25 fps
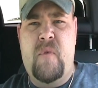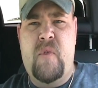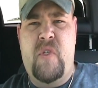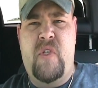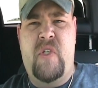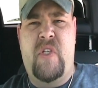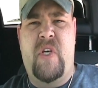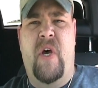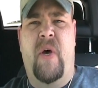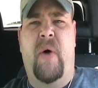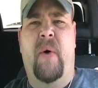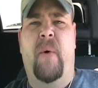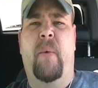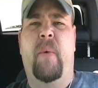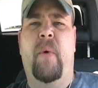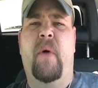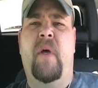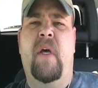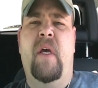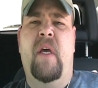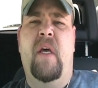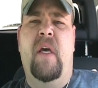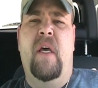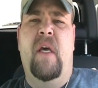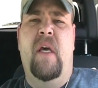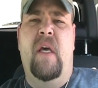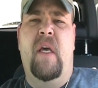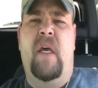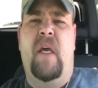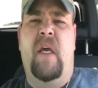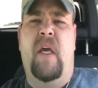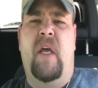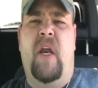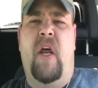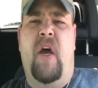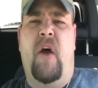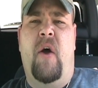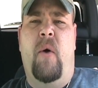So,
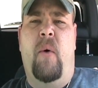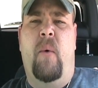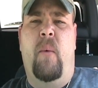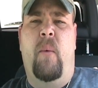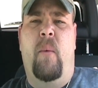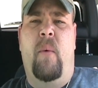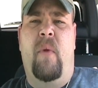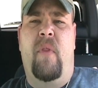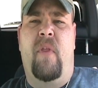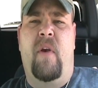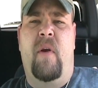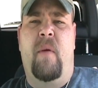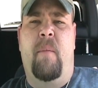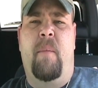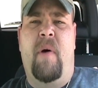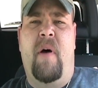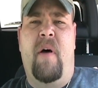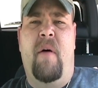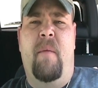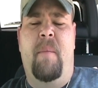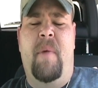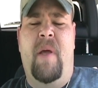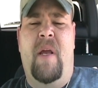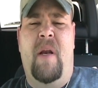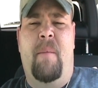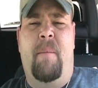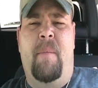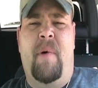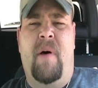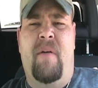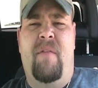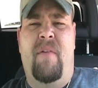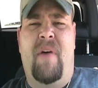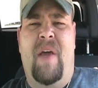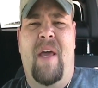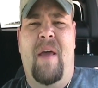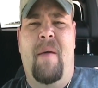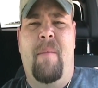with it being
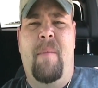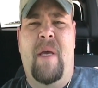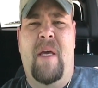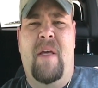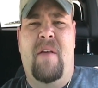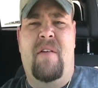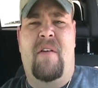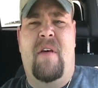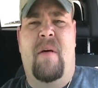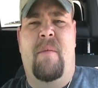above ambient